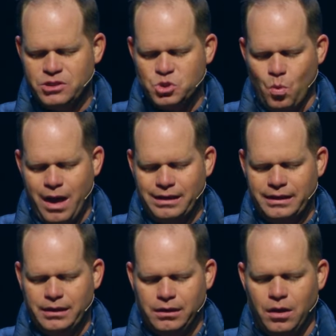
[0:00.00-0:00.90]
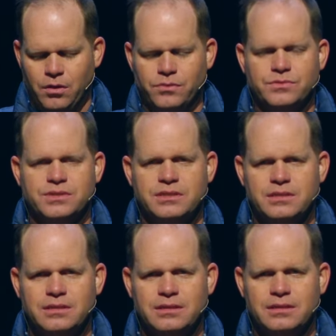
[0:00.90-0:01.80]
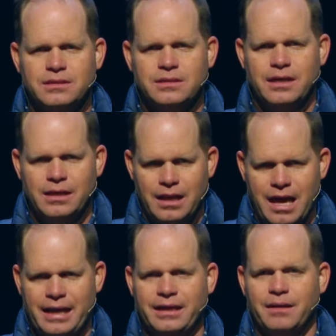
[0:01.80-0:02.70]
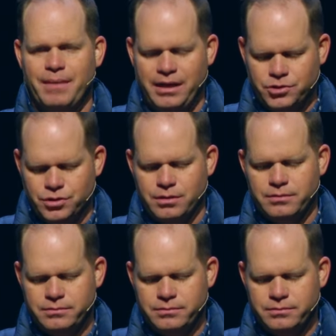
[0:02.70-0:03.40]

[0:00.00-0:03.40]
in swaddling clothes and lying in a manger.